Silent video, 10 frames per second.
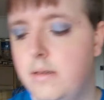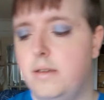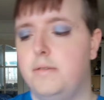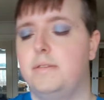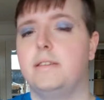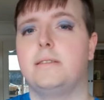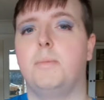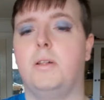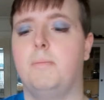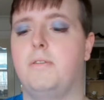use the
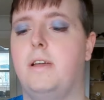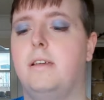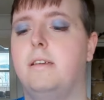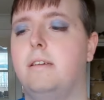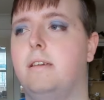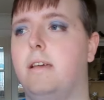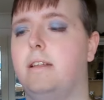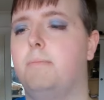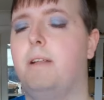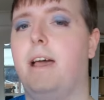small mirror
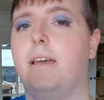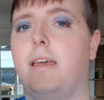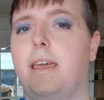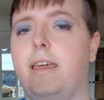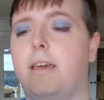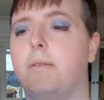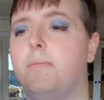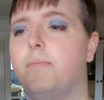and apply it here.